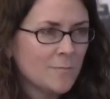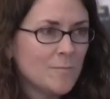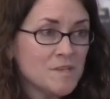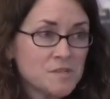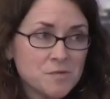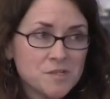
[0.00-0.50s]

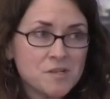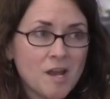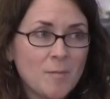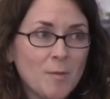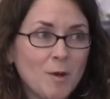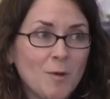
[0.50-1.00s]
Mystery
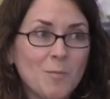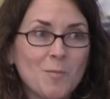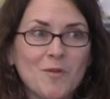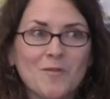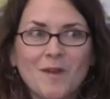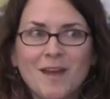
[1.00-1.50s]
Shopper
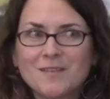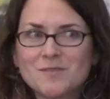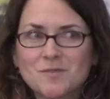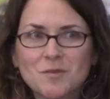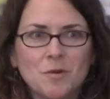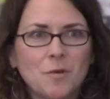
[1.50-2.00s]

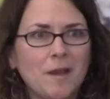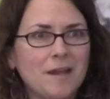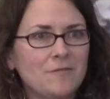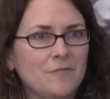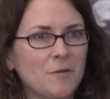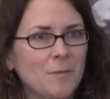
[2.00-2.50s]
provides great
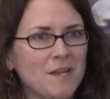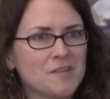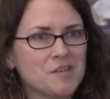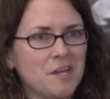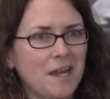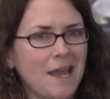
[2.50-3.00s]

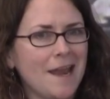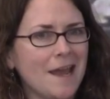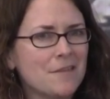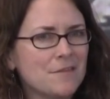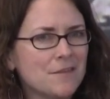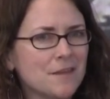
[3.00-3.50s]
information, and
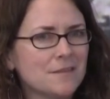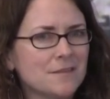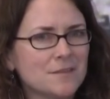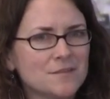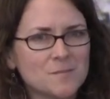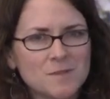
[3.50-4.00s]
I think
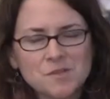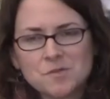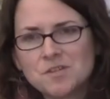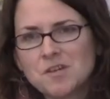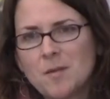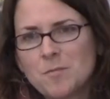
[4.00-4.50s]
that those
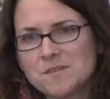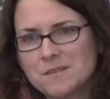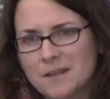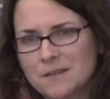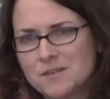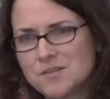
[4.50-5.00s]
mystery shoppers
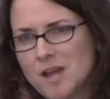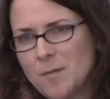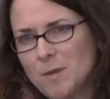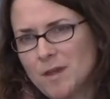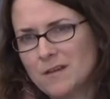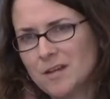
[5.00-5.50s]
likely
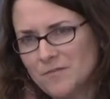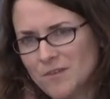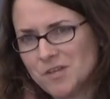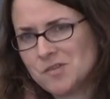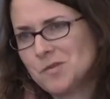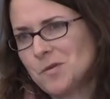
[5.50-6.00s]
shop at
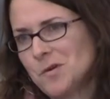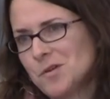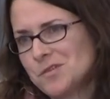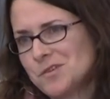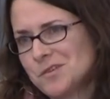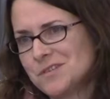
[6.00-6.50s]
conventional
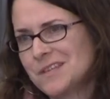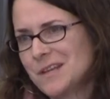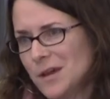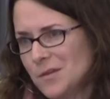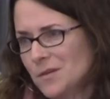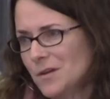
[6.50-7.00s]
grocers and
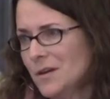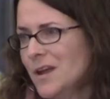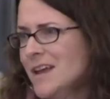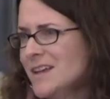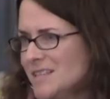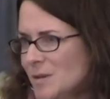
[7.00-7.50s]
other
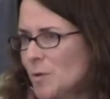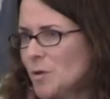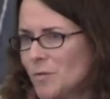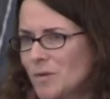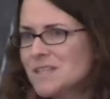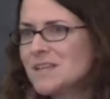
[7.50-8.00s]

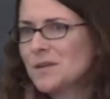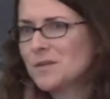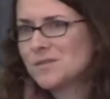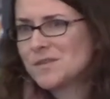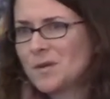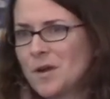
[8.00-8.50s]
typical
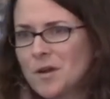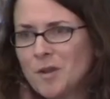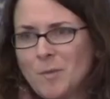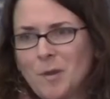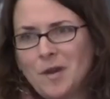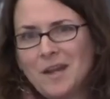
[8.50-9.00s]
retailers in our
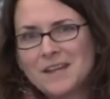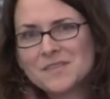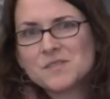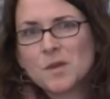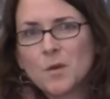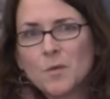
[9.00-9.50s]
community.
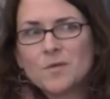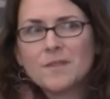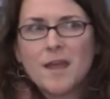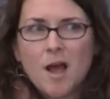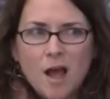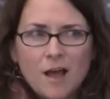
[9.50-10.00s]
So
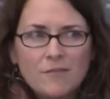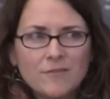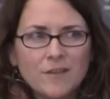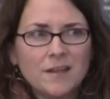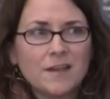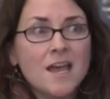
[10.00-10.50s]
they
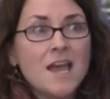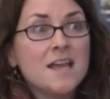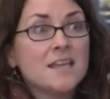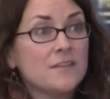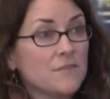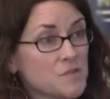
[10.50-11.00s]
often
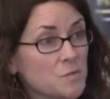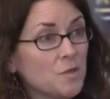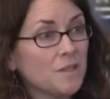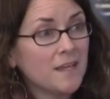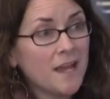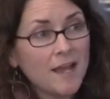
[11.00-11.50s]
give us
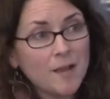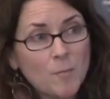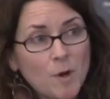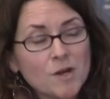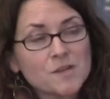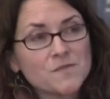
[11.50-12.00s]
really high
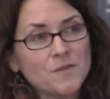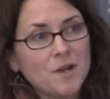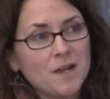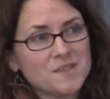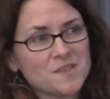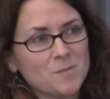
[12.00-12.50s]
marks for
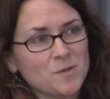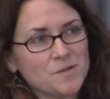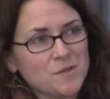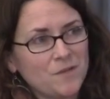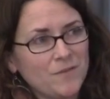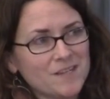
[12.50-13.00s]
customer
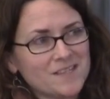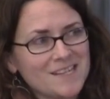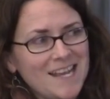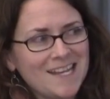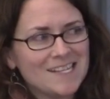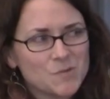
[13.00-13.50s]
service,
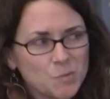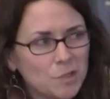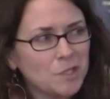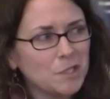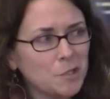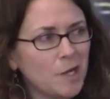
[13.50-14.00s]
and it's
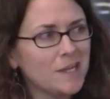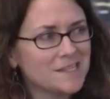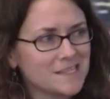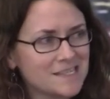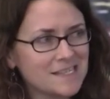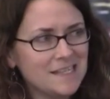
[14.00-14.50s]
really great
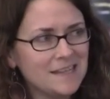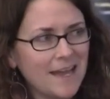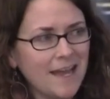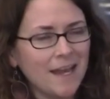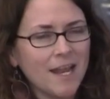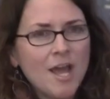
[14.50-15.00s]
to see
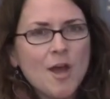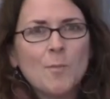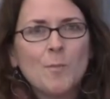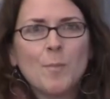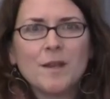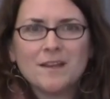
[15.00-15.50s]
that.
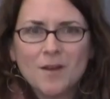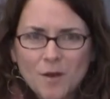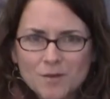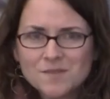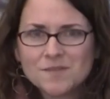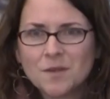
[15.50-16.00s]
But it
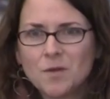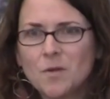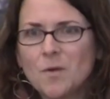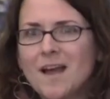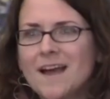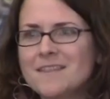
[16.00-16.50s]

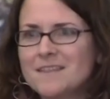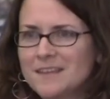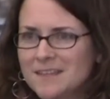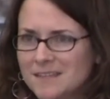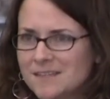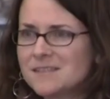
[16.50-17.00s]
also, I
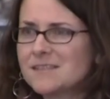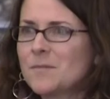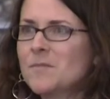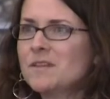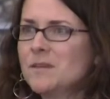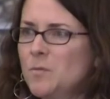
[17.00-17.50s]
think, is
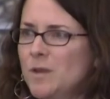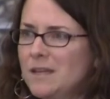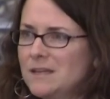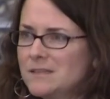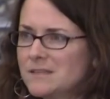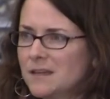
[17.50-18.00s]
something that we
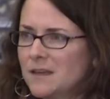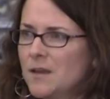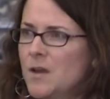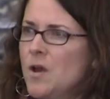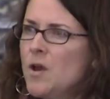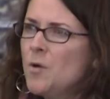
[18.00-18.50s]
need to
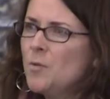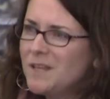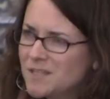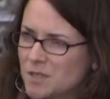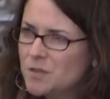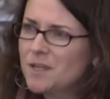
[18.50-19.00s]
we
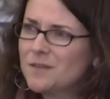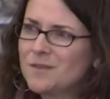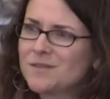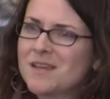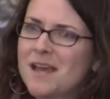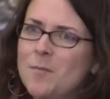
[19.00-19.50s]
need to look at
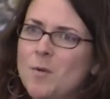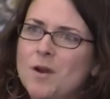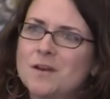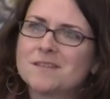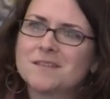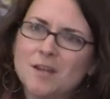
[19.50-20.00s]
those high
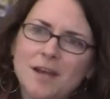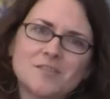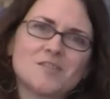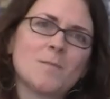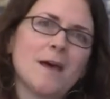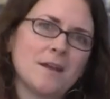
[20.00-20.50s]
marks and not
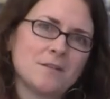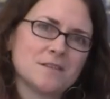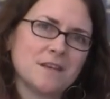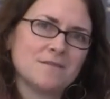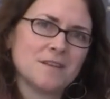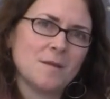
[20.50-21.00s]
just pat
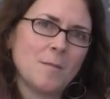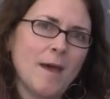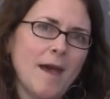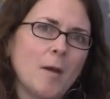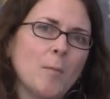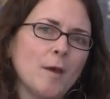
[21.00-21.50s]
ourselves on the
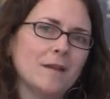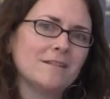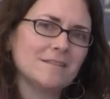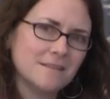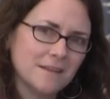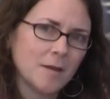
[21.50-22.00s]
back, but
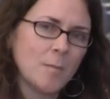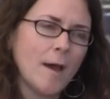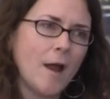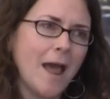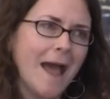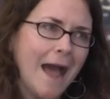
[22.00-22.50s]
think
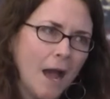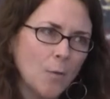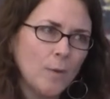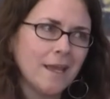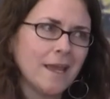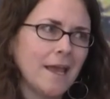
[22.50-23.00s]
about how
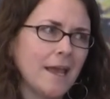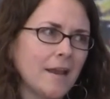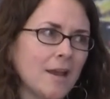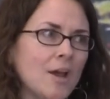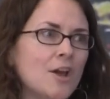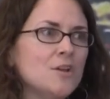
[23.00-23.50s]
we
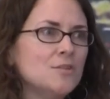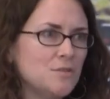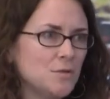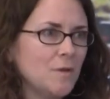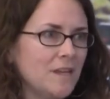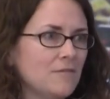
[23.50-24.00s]
can
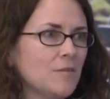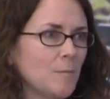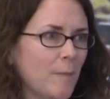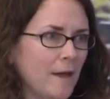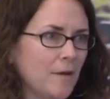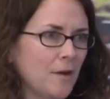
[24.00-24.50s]
do even
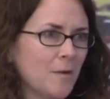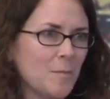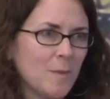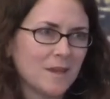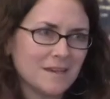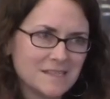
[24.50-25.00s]
better
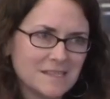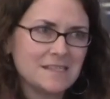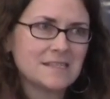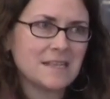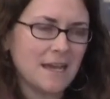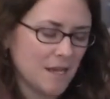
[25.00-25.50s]
because it
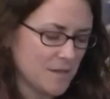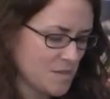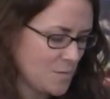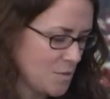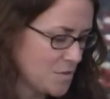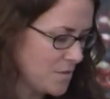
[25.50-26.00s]
is that
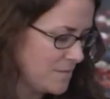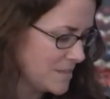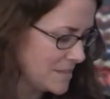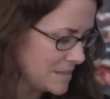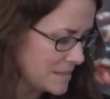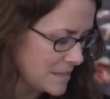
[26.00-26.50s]
customer
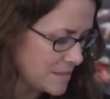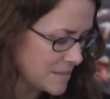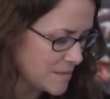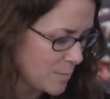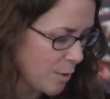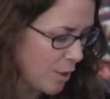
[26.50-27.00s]
service that sets
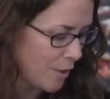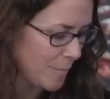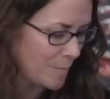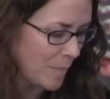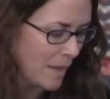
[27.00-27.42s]
us apart.